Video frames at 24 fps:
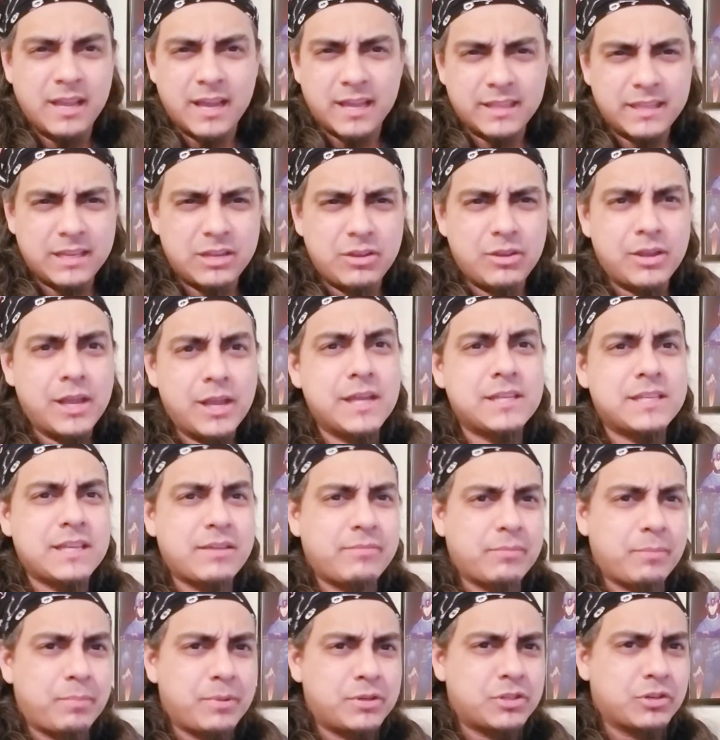I think you guys have
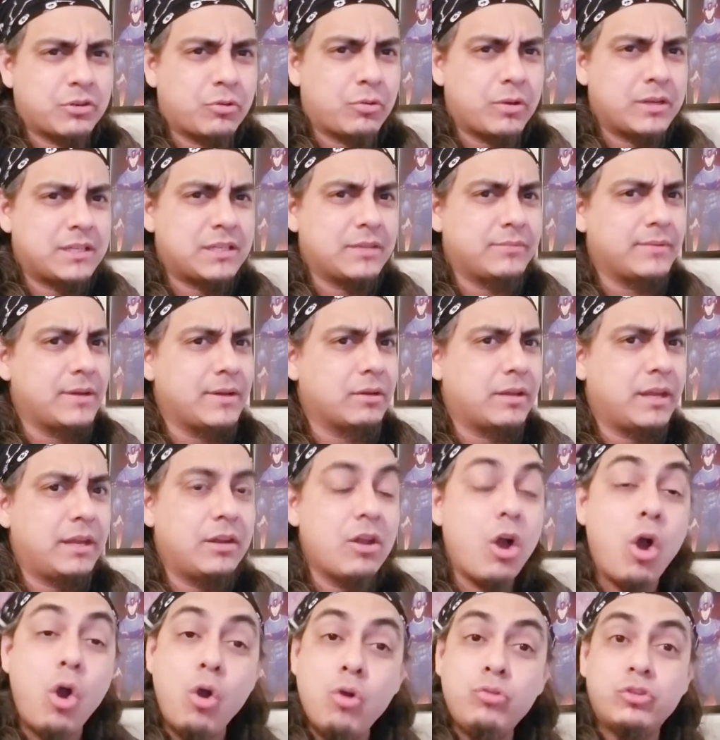a bunch of crazy volcanoes.
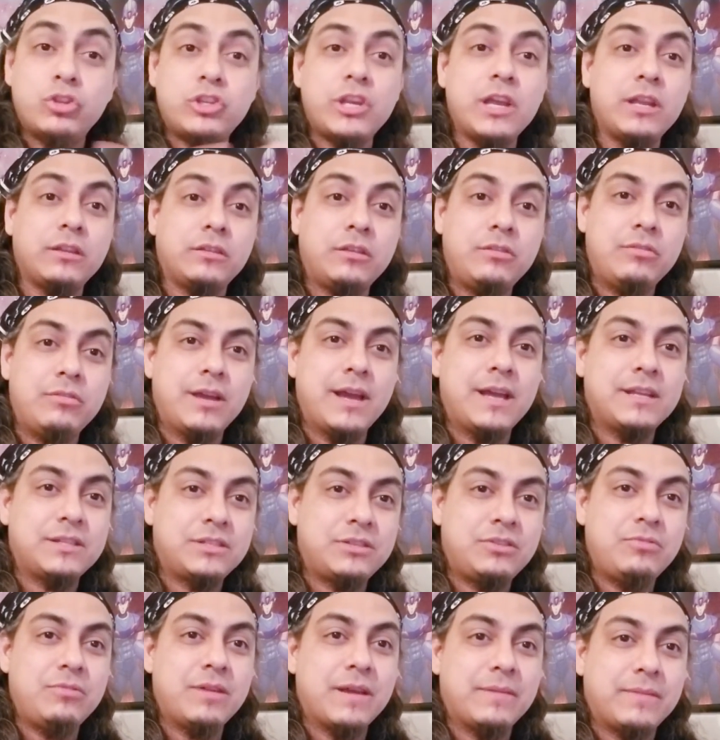Oh shit, you guys
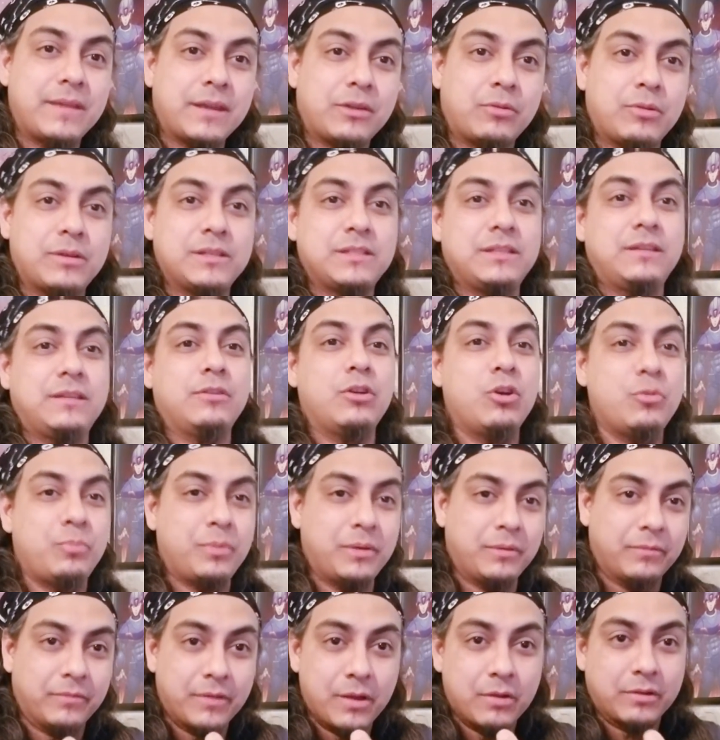do have that crazy
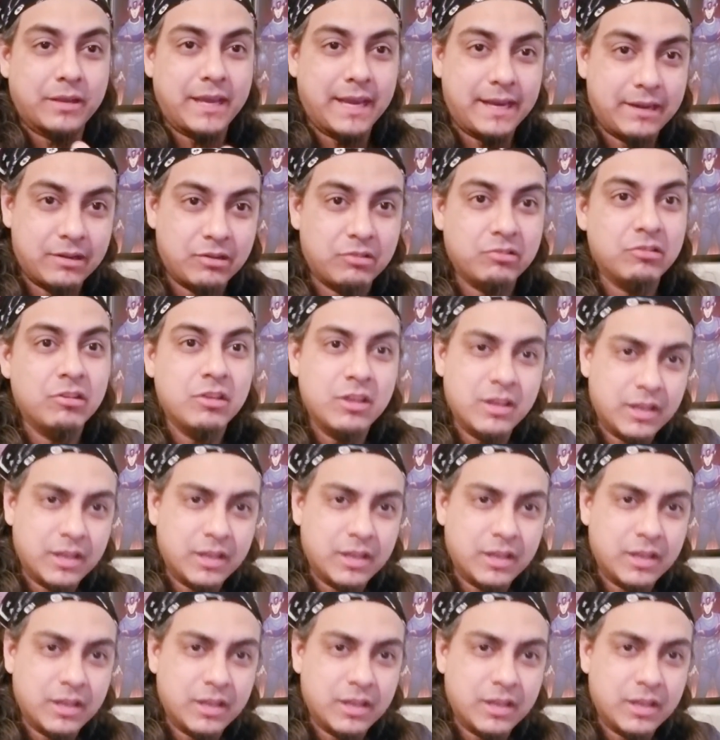open volcano.